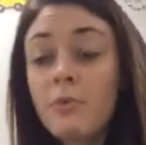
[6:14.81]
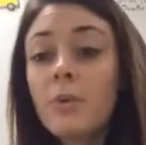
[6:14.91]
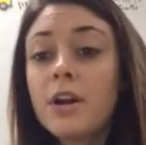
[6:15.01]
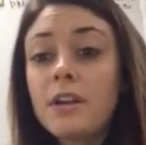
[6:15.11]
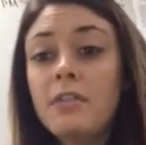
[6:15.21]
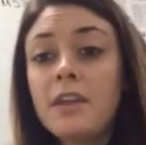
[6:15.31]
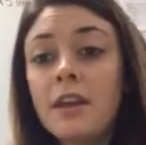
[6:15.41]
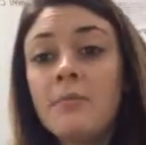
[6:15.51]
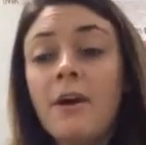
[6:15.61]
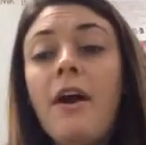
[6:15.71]
we're going to
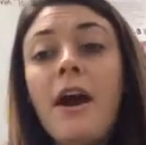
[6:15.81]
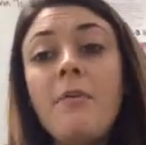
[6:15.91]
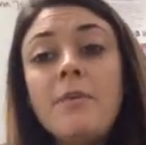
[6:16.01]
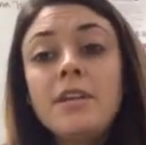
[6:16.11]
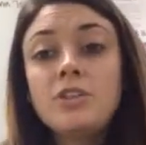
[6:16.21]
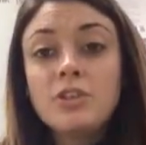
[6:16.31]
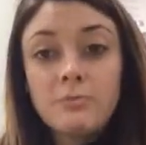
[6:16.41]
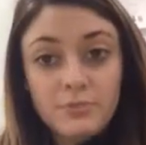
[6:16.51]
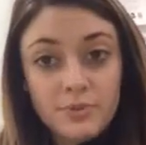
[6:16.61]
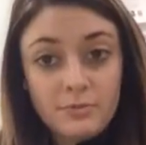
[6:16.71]
think about how many
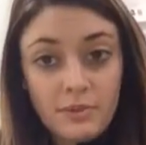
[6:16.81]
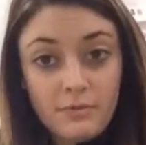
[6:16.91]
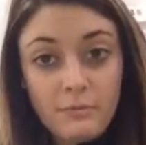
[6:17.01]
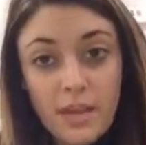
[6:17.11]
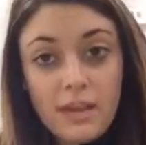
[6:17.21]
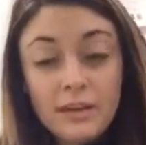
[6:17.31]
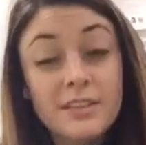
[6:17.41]
jumps we've made,